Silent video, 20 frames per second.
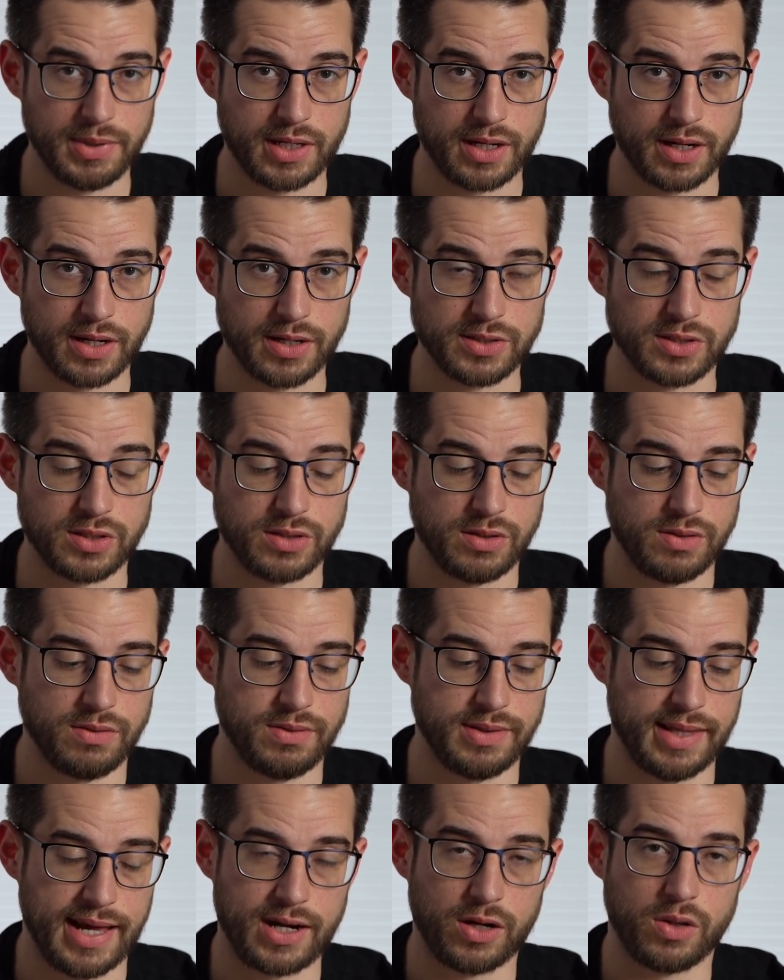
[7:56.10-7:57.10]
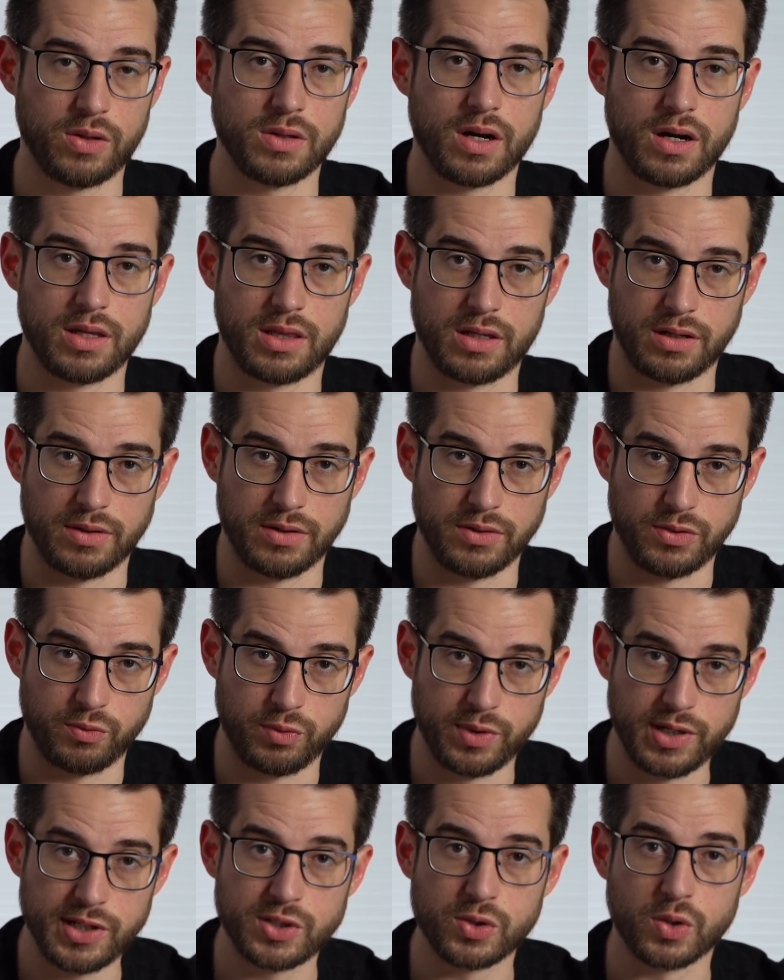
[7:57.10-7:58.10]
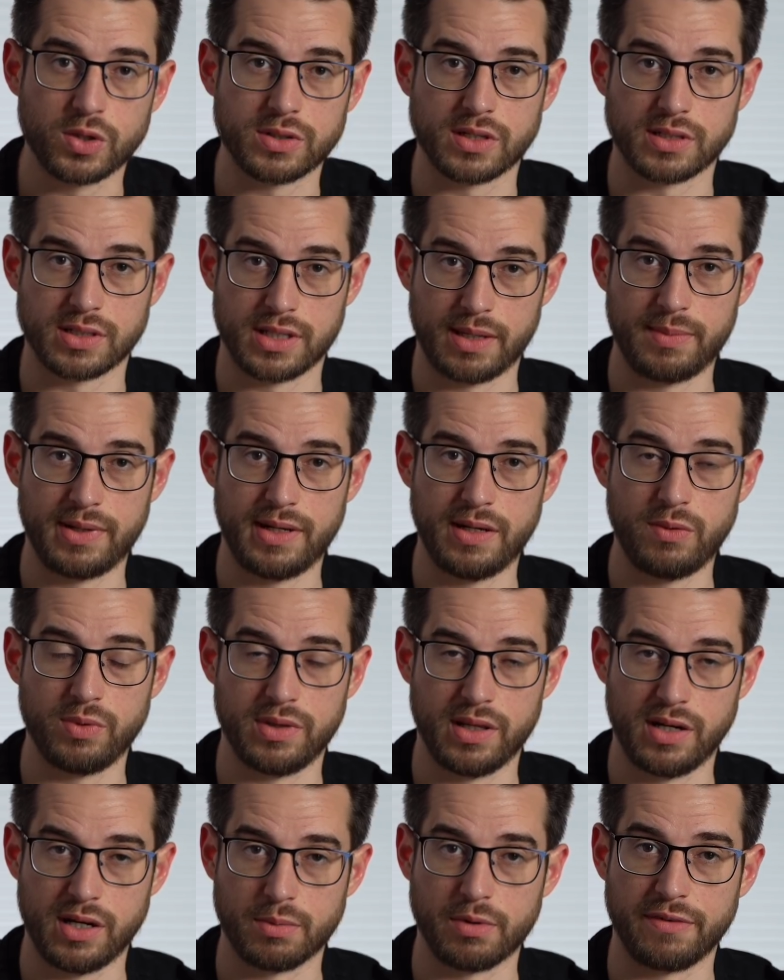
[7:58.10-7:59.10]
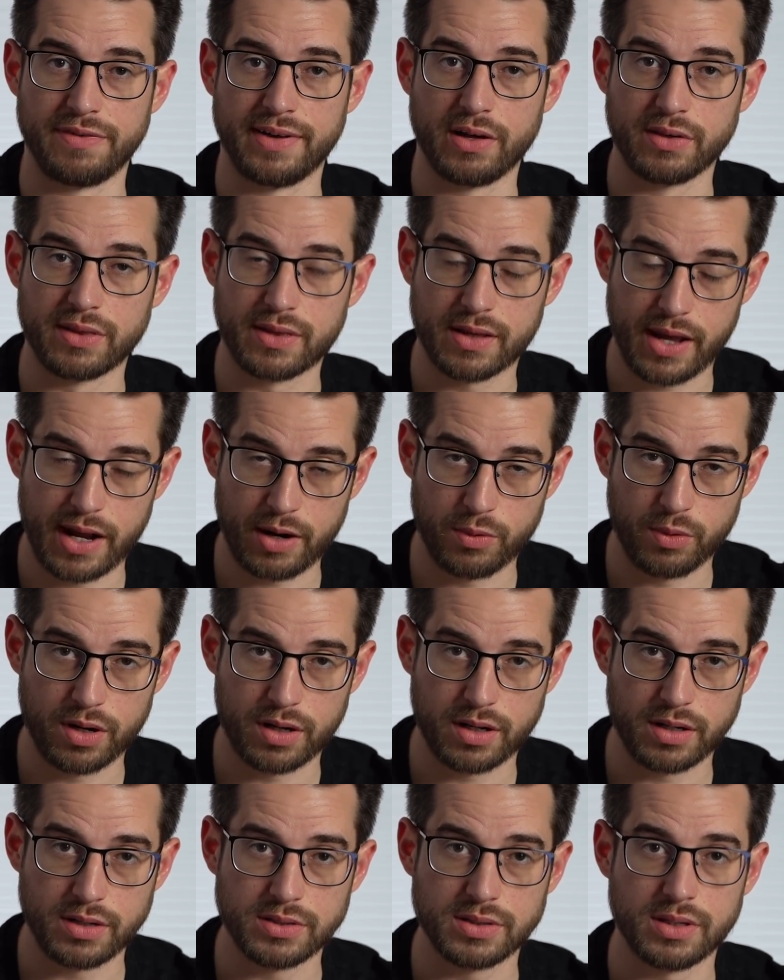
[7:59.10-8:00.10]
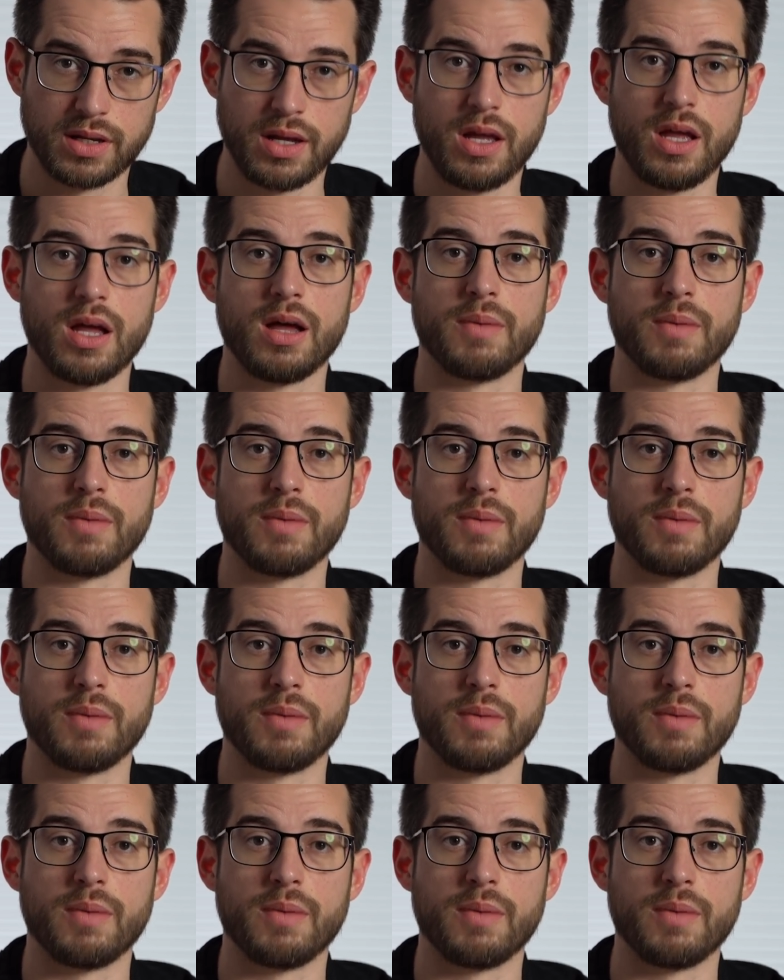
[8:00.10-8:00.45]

Because not only are the resources limited with the number of healthcare workers,